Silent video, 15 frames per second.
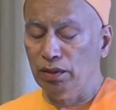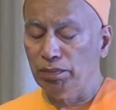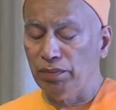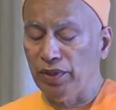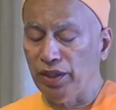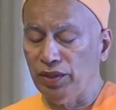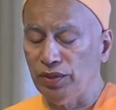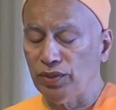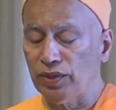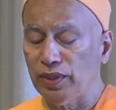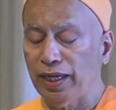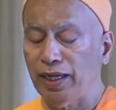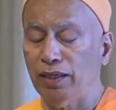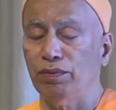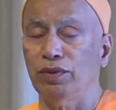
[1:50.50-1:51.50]
means
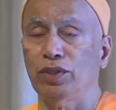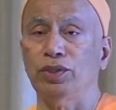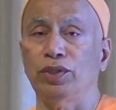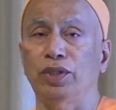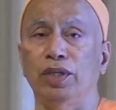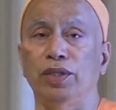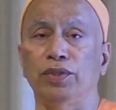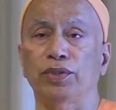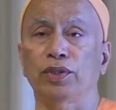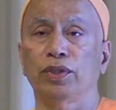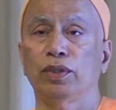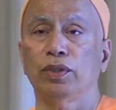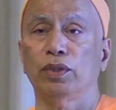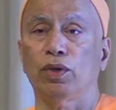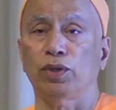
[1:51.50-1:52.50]
that which is
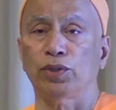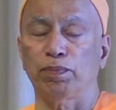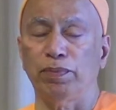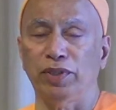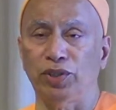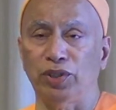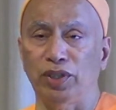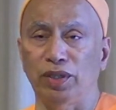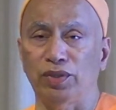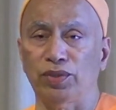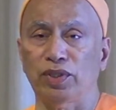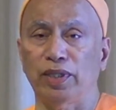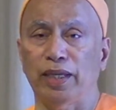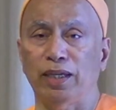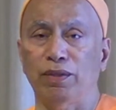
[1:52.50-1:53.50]

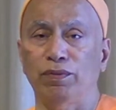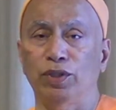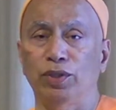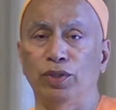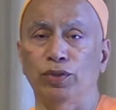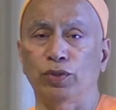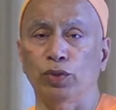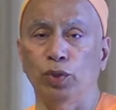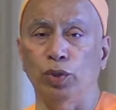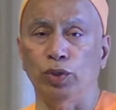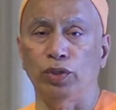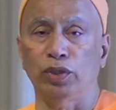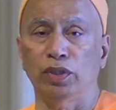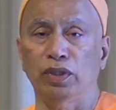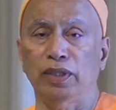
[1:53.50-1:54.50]
auspicious, that which is
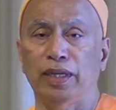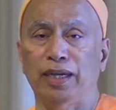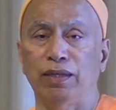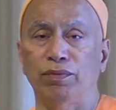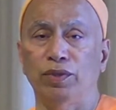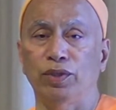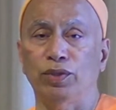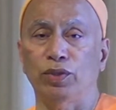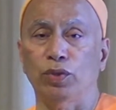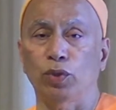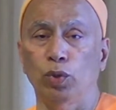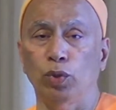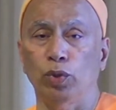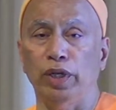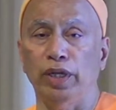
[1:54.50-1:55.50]
good, that which is
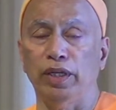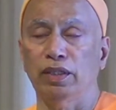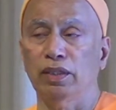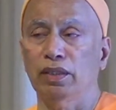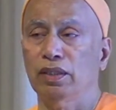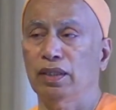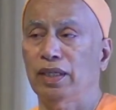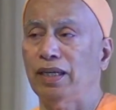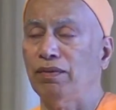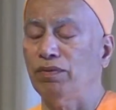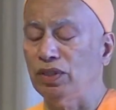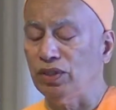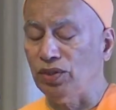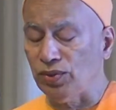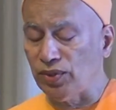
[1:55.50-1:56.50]
holy, that
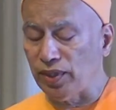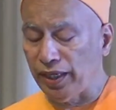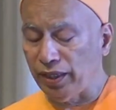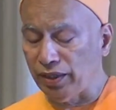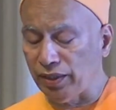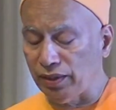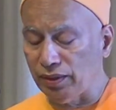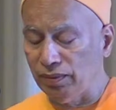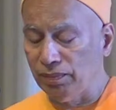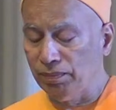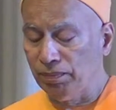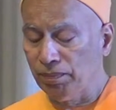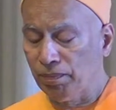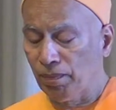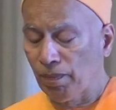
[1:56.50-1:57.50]
which is sacred.
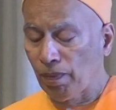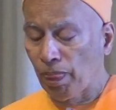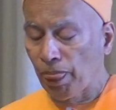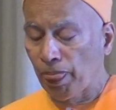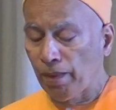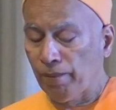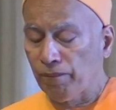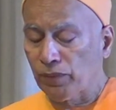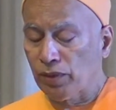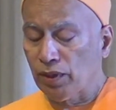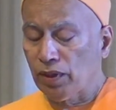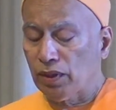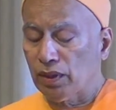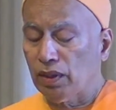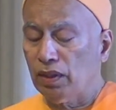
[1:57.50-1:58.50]

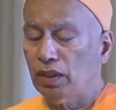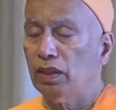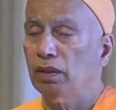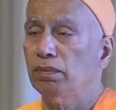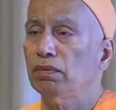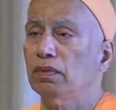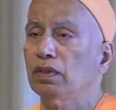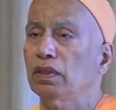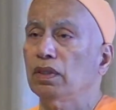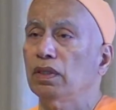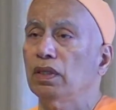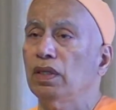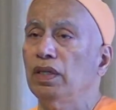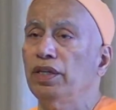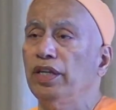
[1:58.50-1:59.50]
A
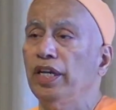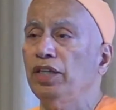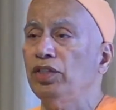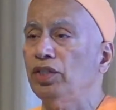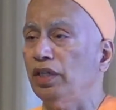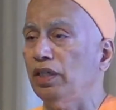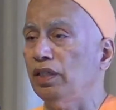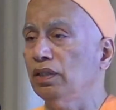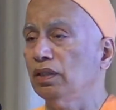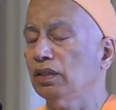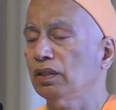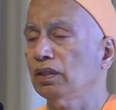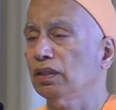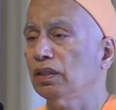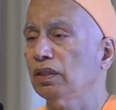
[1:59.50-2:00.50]
deity
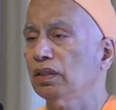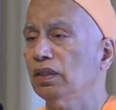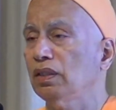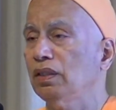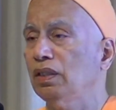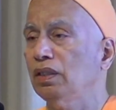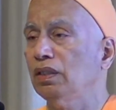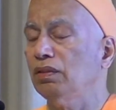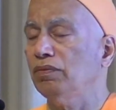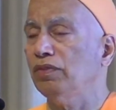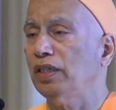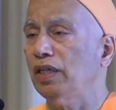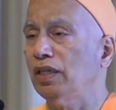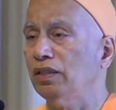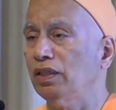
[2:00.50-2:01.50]
in the
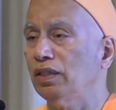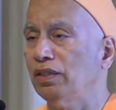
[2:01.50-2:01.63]
Vedanta